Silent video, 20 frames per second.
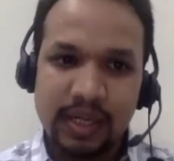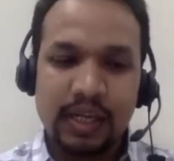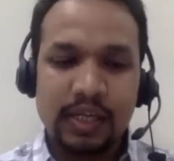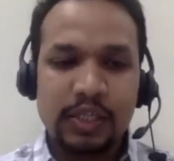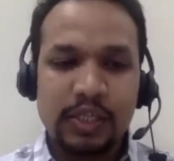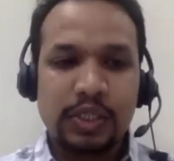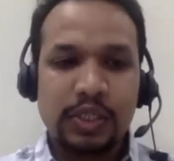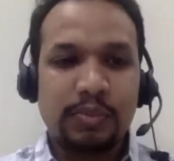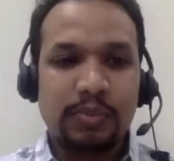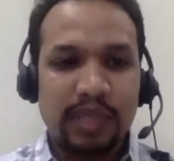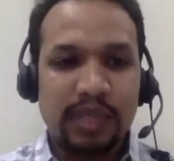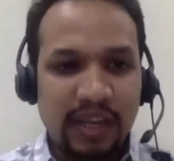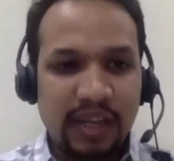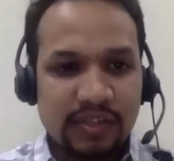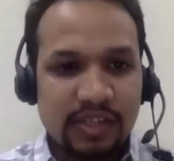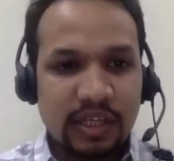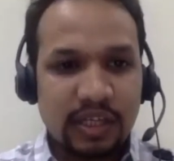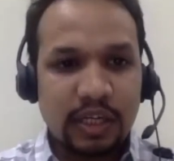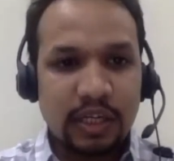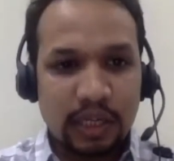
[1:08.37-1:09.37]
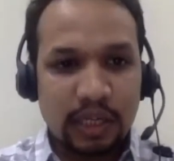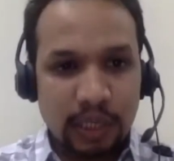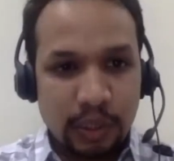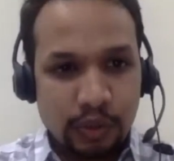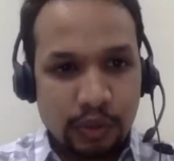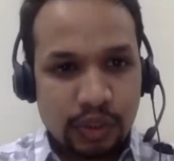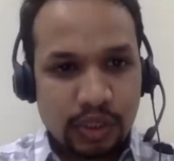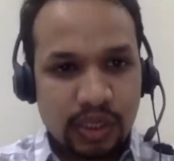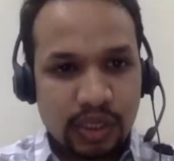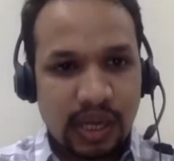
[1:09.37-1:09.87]
She believes in
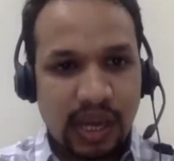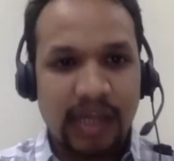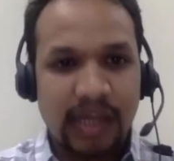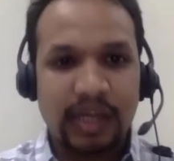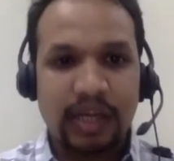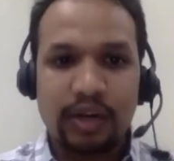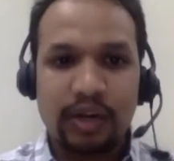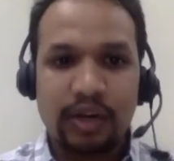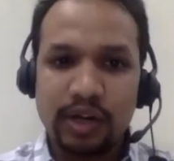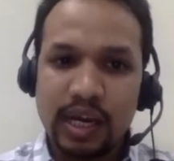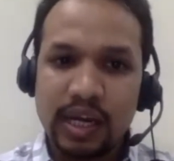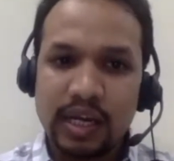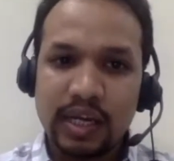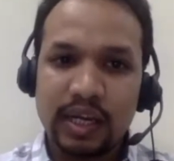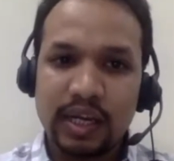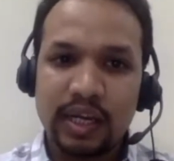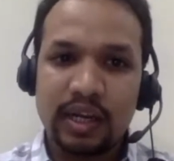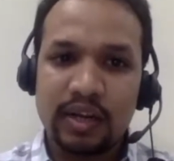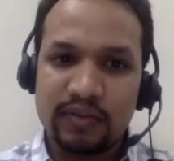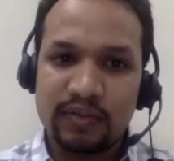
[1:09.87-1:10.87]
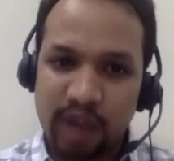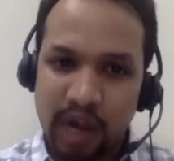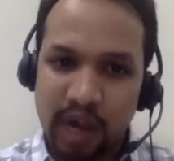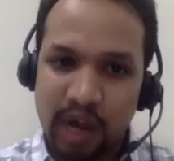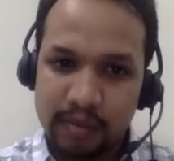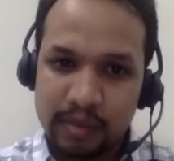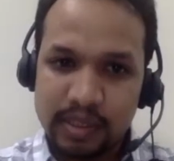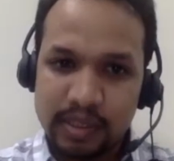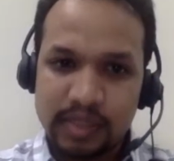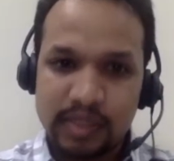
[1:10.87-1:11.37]
inclusion and creating an
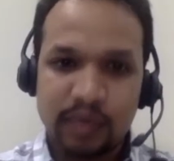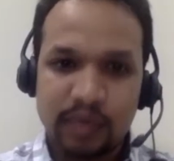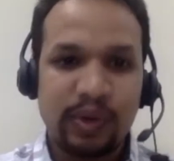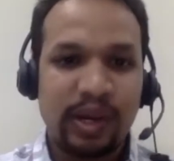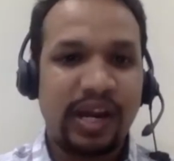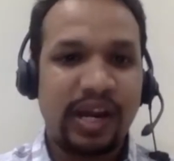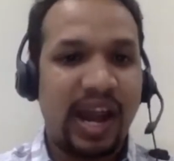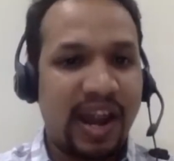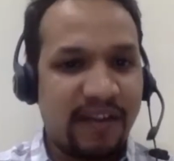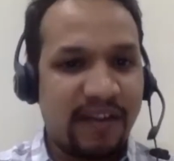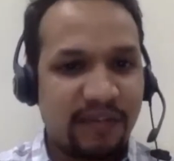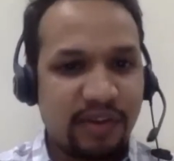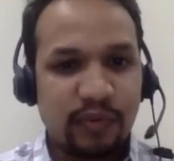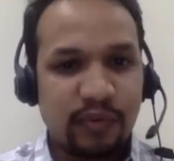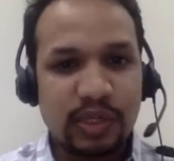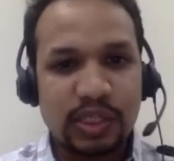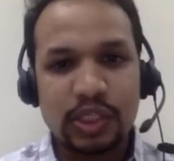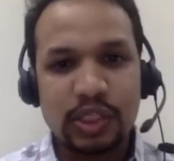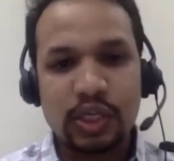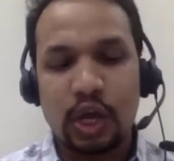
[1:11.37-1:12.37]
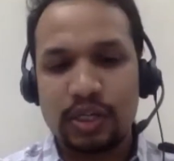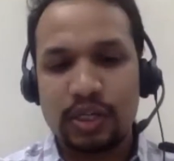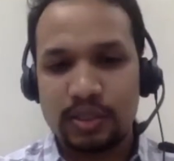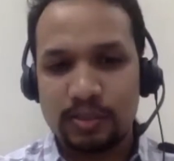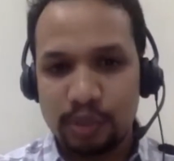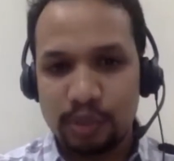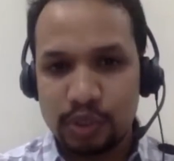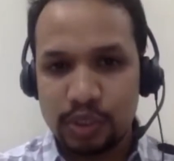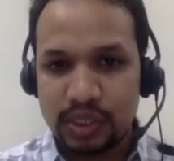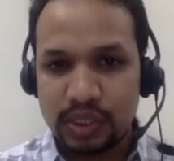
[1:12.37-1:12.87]
environment where everyone's
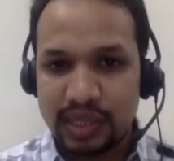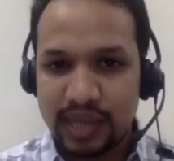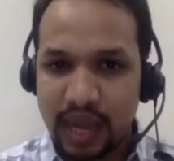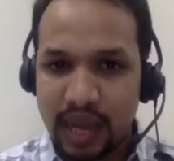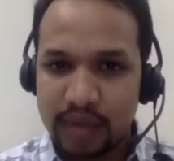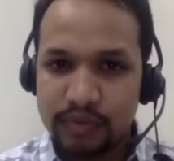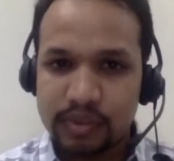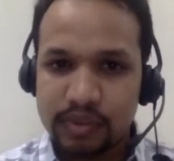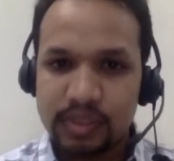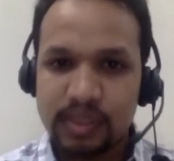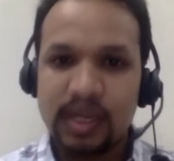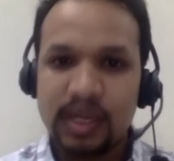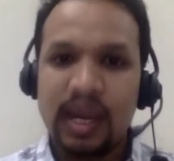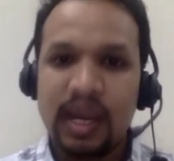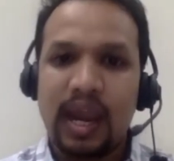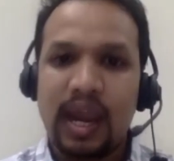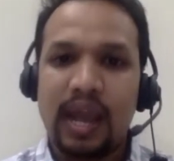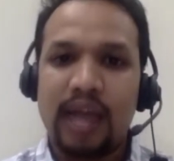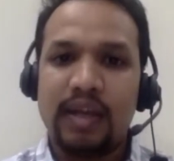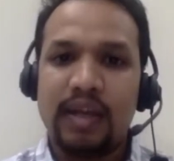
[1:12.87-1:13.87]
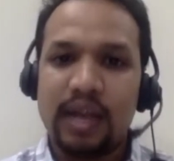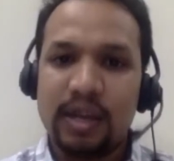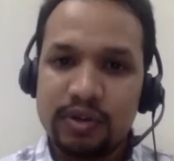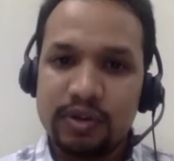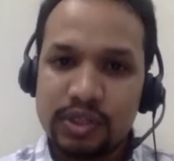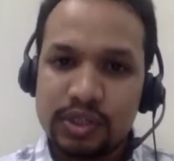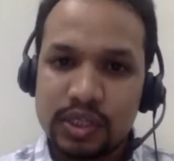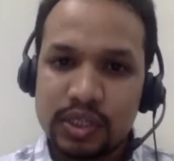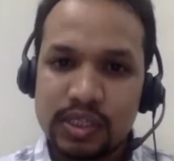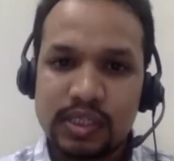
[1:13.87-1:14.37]
contribution counts and
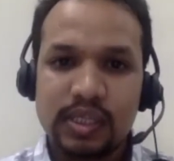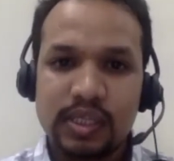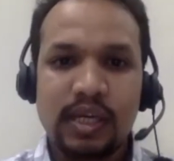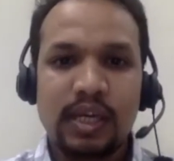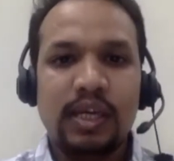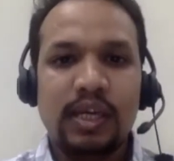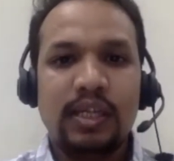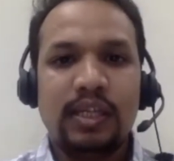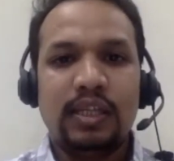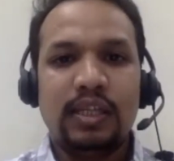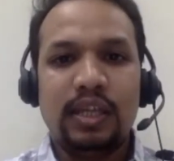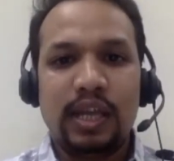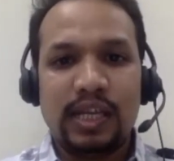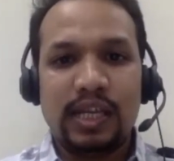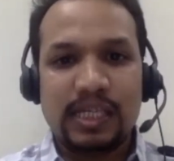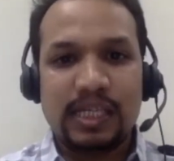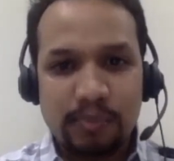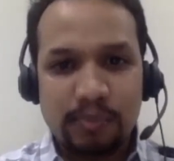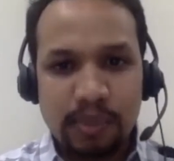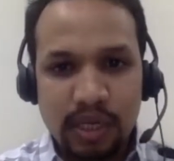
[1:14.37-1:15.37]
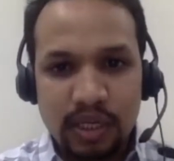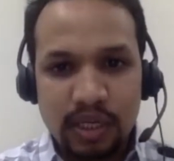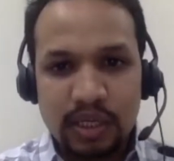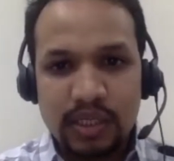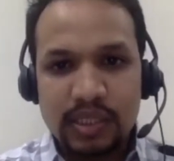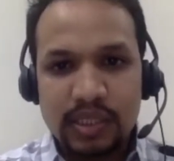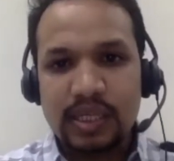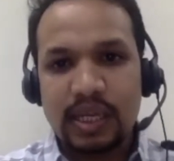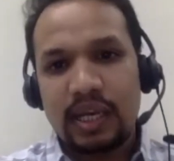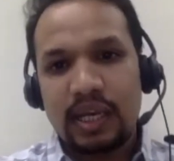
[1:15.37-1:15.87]
enriches the
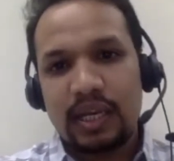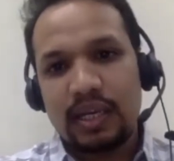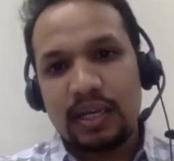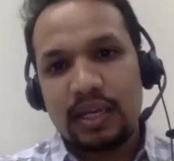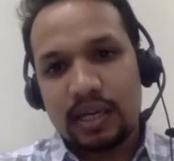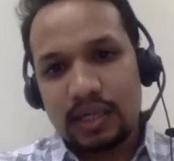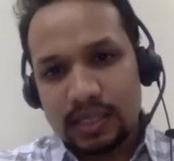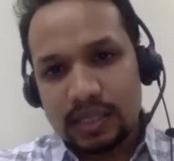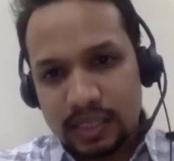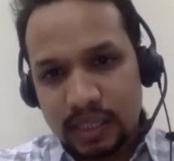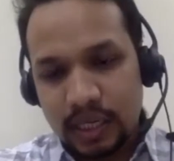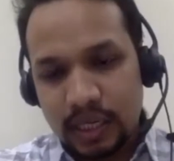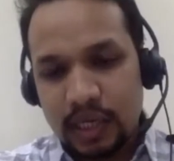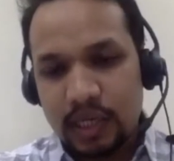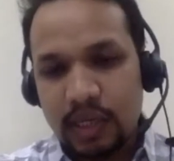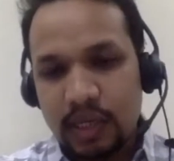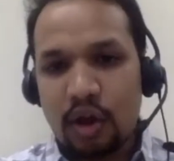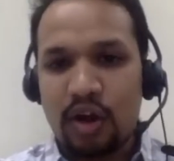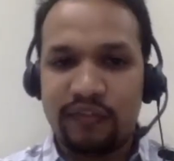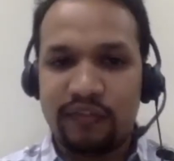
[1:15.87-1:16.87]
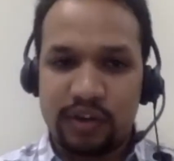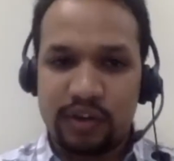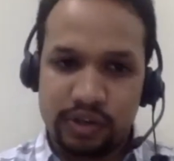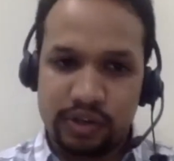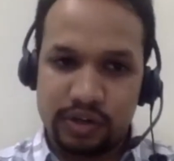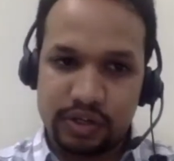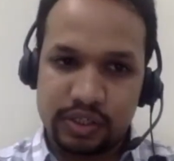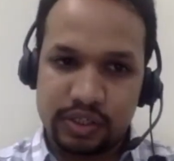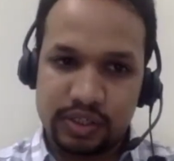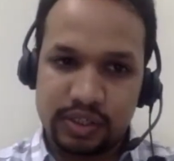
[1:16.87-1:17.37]
experience and skill of
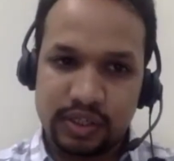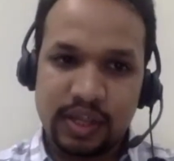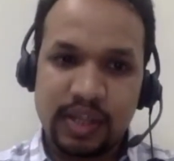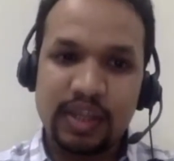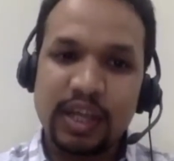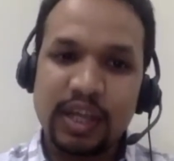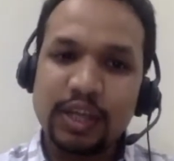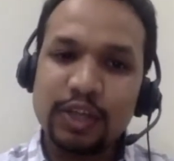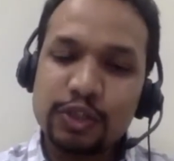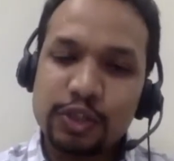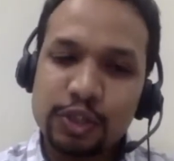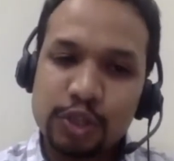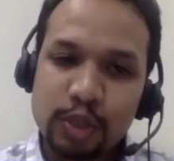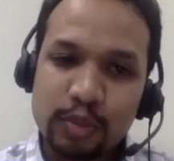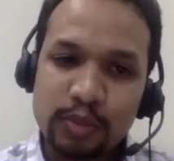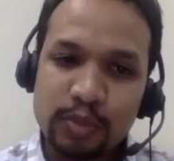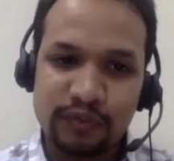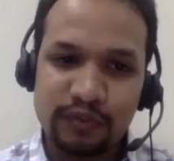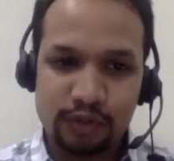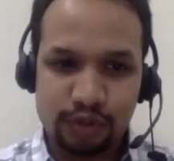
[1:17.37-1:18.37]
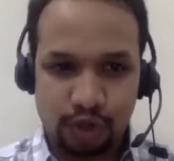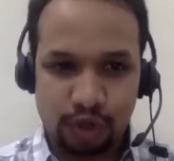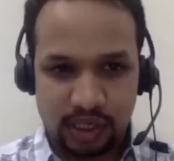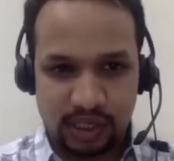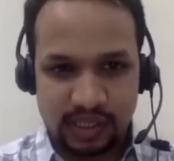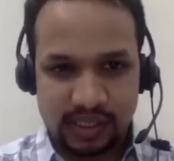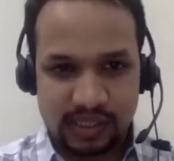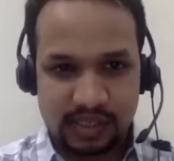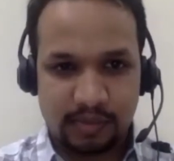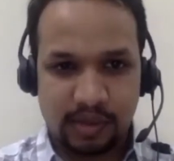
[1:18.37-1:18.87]
others. Thank you so much for
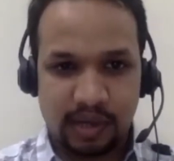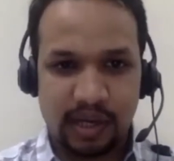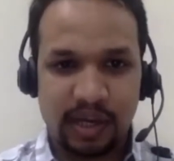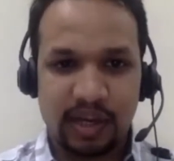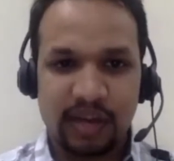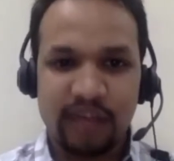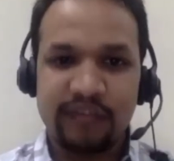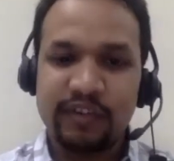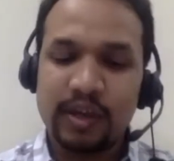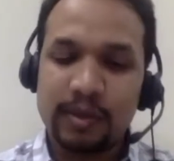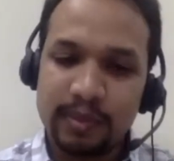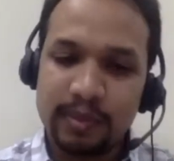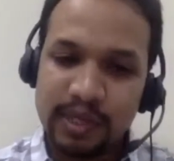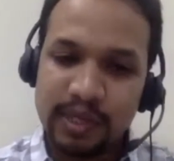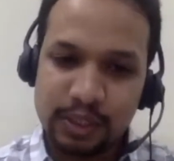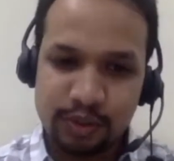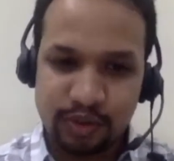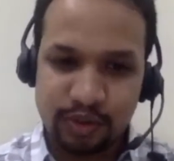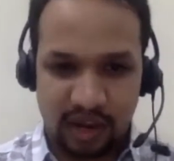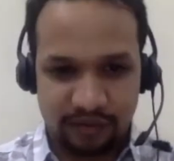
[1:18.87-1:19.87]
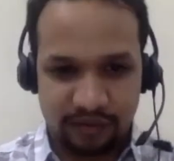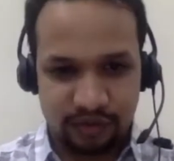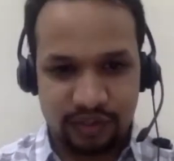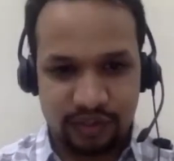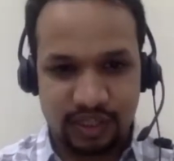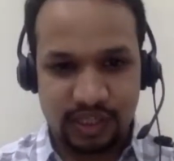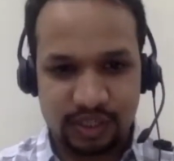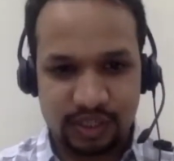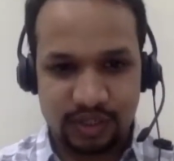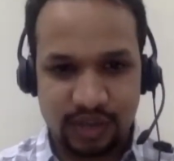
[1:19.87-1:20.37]
joining us, Amaya. We are pleased to have you with
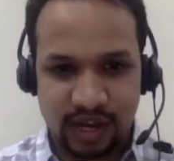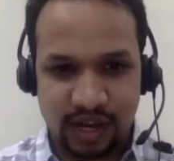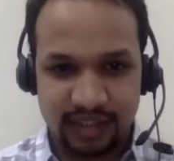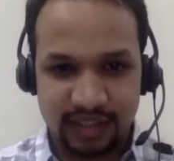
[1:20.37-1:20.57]
us today.